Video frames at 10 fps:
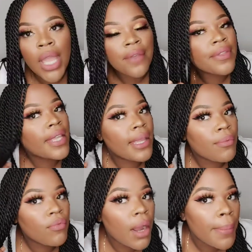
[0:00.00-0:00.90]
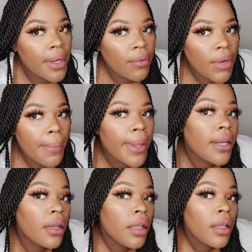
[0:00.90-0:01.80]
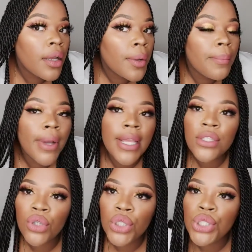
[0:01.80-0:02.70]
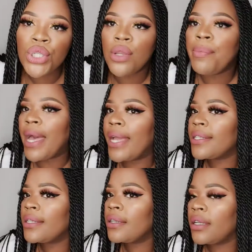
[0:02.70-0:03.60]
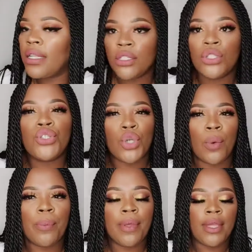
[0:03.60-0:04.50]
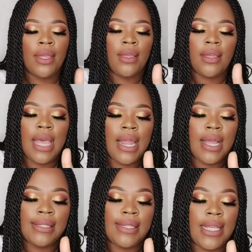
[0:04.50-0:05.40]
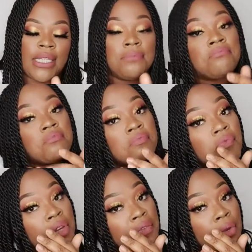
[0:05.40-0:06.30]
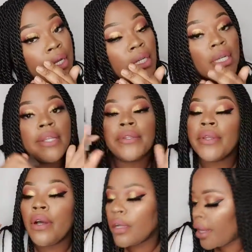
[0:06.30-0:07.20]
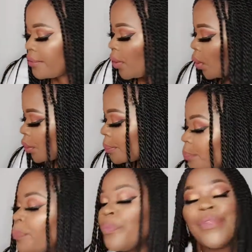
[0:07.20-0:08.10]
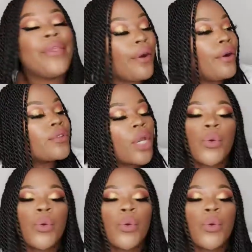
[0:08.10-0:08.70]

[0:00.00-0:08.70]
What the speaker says: have to keep rubbing and rubbing, but it's not too bad. It does the job. And like I said, $3.49, you can't go wrong. You can't go